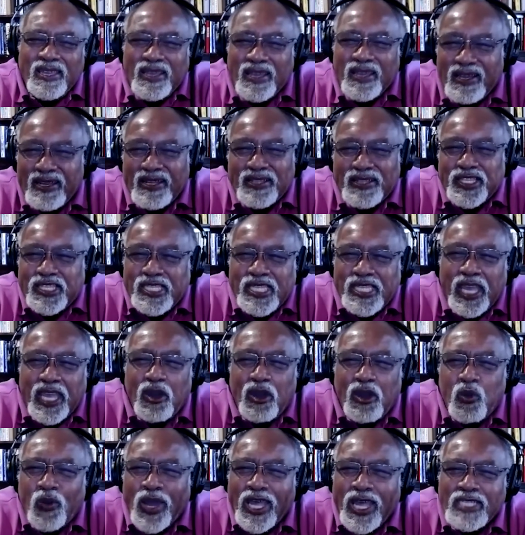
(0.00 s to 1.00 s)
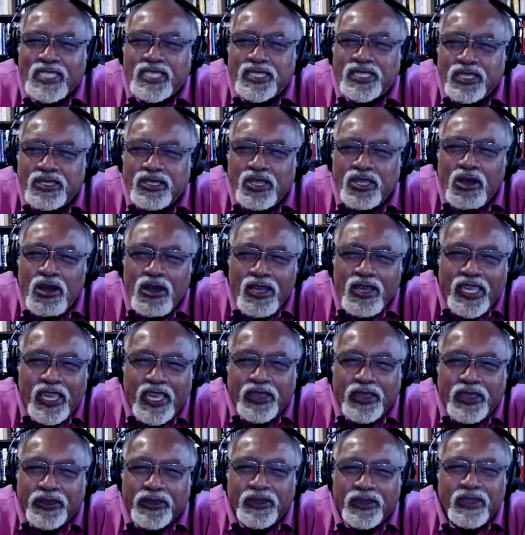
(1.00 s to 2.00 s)
The tail wags the dog
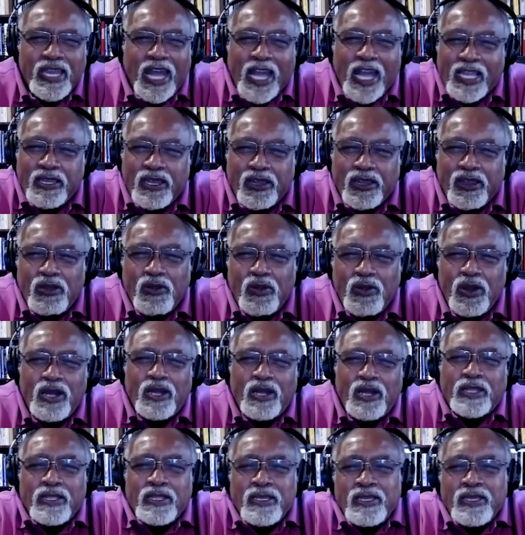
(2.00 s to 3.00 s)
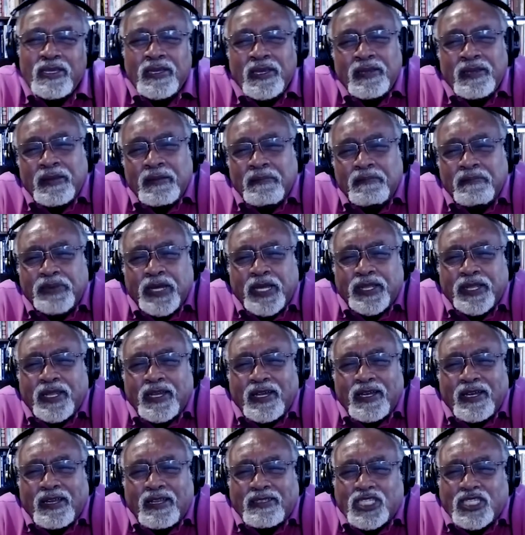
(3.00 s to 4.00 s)
here. I could go on,
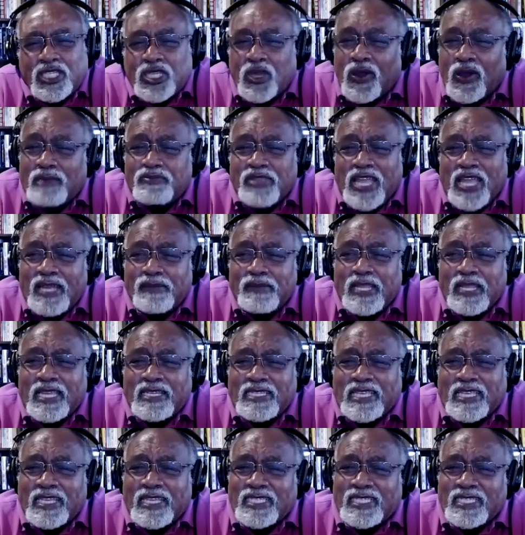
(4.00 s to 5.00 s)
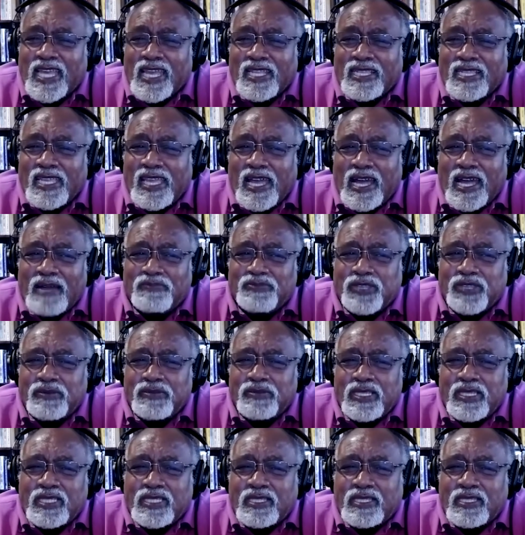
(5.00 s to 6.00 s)
but so I'm not exactly
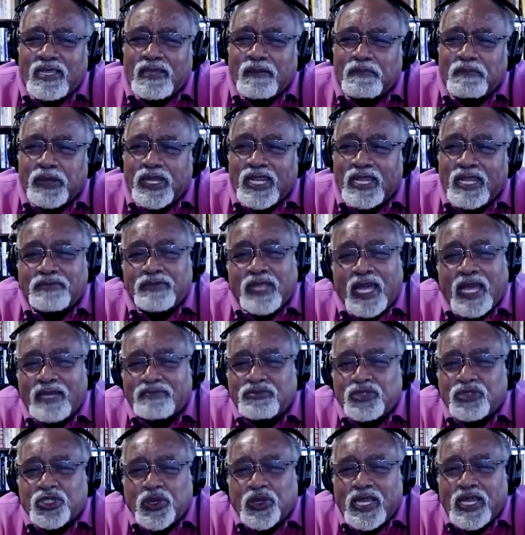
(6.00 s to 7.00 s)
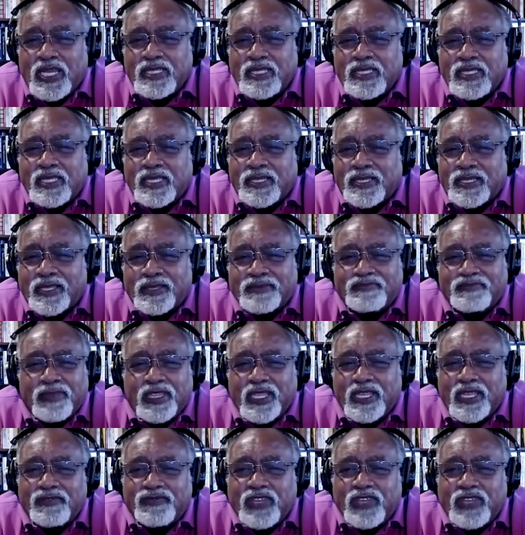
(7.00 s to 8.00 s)
optimistic, but I'm trying to
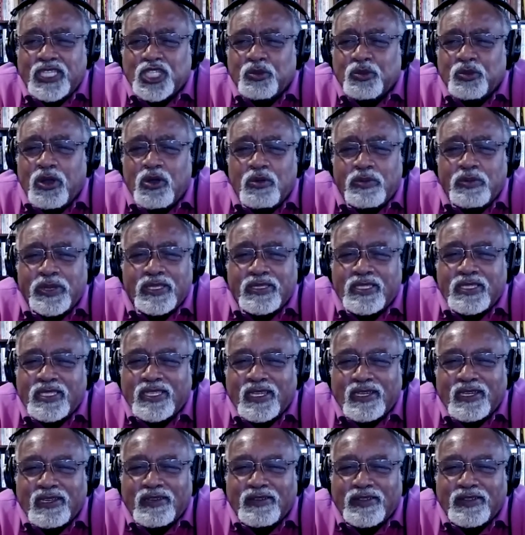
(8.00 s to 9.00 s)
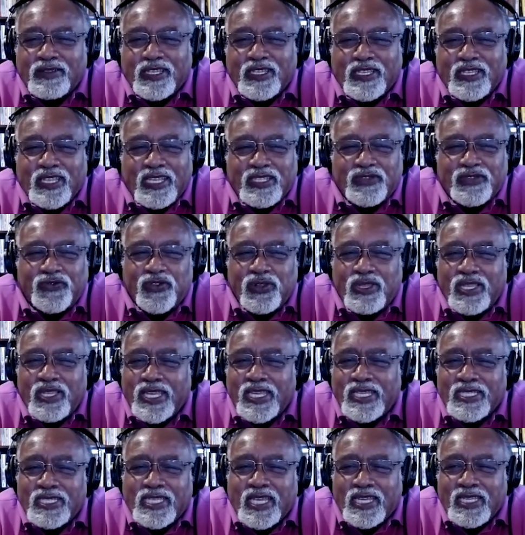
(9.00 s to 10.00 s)
live each moment as fully
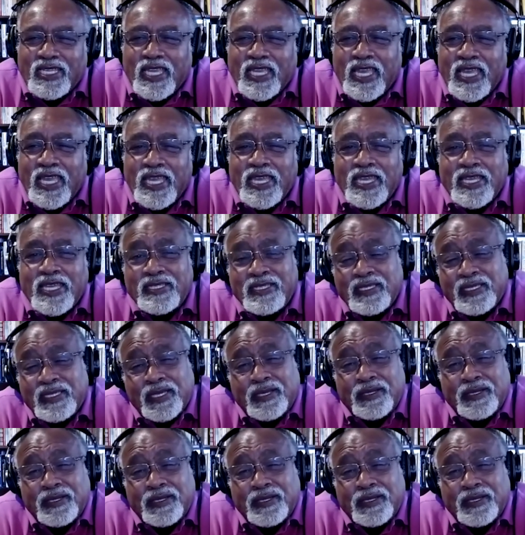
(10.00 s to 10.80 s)
as I can. So.